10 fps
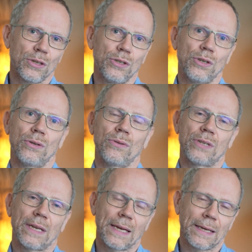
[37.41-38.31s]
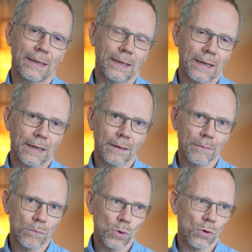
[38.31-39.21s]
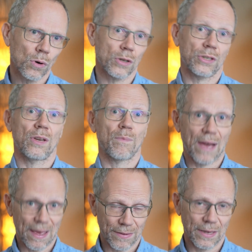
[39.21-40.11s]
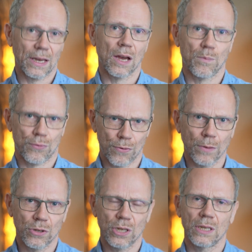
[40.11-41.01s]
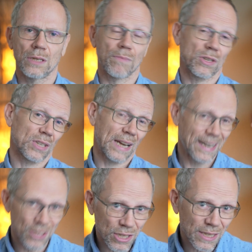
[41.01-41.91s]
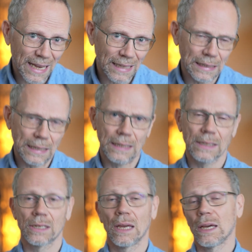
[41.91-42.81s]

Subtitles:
using more osteopathic approaches, muscle energy techniques,